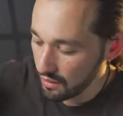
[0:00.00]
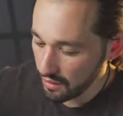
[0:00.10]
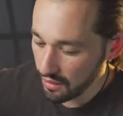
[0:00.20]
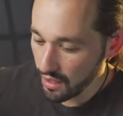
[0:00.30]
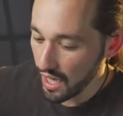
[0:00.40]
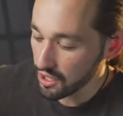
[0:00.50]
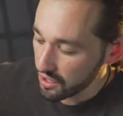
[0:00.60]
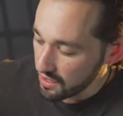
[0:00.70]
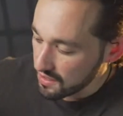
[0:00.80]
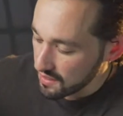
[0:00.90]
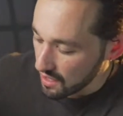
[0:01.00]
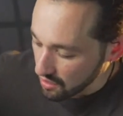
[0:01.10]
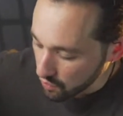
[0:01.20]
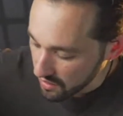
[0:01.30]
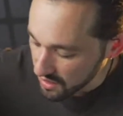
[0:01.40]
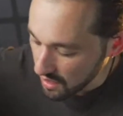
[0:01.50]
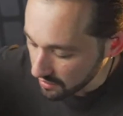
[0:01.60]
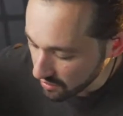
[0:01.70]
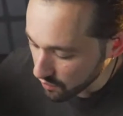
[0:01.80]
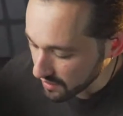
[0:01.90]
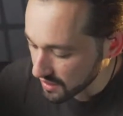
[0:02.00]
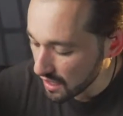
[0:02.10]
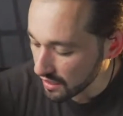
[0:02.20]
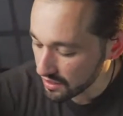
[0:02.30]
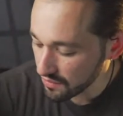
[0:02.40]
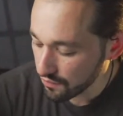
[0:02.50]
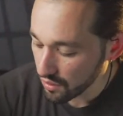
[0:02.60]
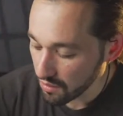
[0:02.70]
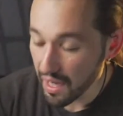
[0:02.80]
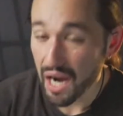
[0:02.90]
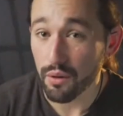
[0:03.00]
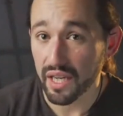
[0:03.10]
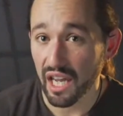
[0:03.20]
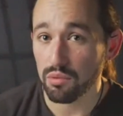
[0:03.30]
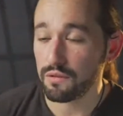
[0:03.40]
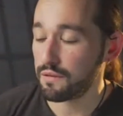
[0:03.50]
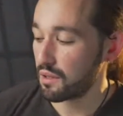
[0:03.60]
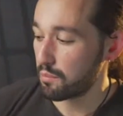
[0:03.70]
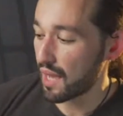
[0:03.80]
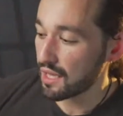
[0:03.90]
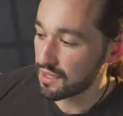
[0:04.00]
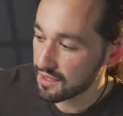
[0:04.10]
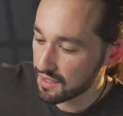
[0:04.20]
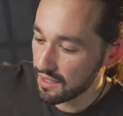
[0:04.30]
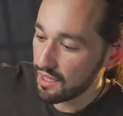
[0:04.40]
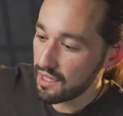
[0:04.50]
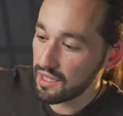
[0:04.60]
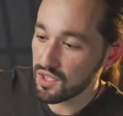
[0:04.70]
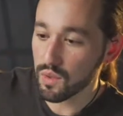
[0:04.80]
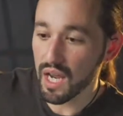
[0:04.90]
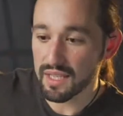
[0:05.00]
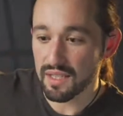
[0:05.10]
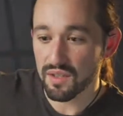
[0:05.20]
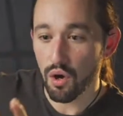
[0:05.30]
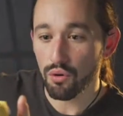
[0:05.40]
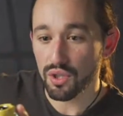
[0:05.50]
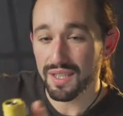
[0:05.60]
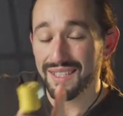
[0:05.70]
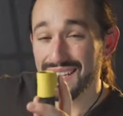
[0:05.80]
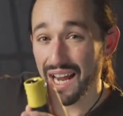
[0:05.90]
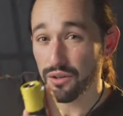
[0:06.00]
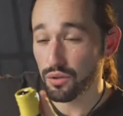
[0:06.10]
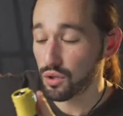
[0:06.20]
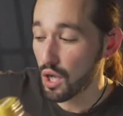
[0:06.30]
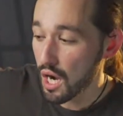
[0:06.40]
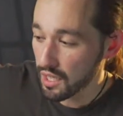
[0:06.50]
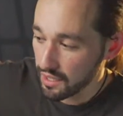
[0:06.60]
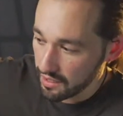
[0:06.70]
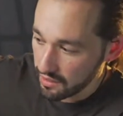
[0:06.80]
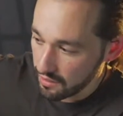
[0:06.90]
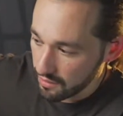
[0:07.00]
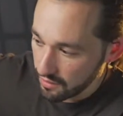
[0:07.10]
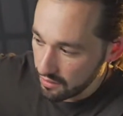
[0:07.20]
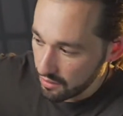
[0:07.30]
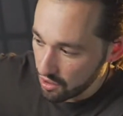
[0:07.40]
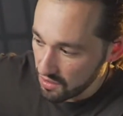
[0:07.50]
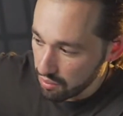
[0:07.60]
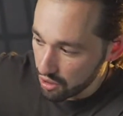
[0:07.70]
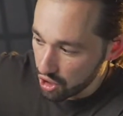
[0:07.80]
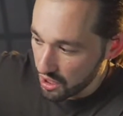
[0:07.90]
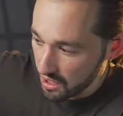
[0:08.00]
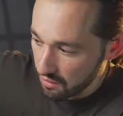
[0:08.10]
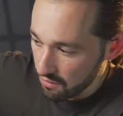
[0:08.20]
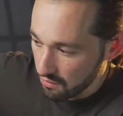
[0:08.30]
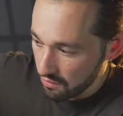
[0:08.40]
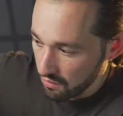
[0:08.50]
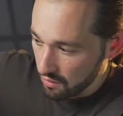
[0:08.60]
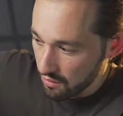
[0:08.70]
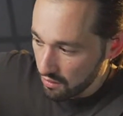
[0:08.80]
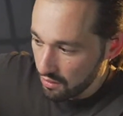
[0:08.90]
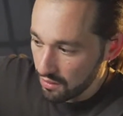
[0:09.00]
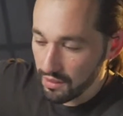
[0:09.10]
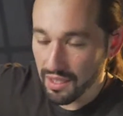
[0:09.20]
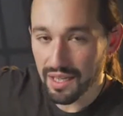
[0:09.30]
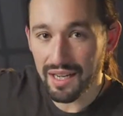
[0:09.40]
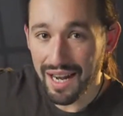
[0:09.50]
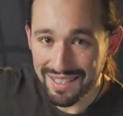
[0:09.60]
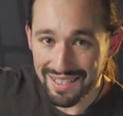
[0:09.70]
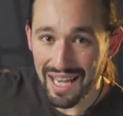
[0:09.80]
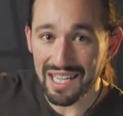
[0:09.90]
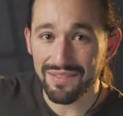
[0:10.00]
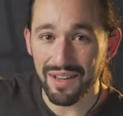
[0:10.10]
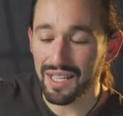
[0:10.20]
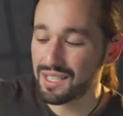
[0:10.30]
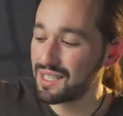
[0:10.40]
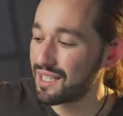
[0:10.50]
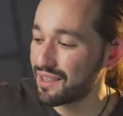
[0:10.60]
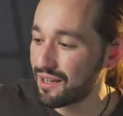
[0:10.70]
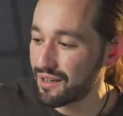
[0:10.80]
Actually, this is not a twist lock. The twist lock is for the power cable for the ballast. This one has its own just standard lock. Just push it in, get a nice satisfying click there,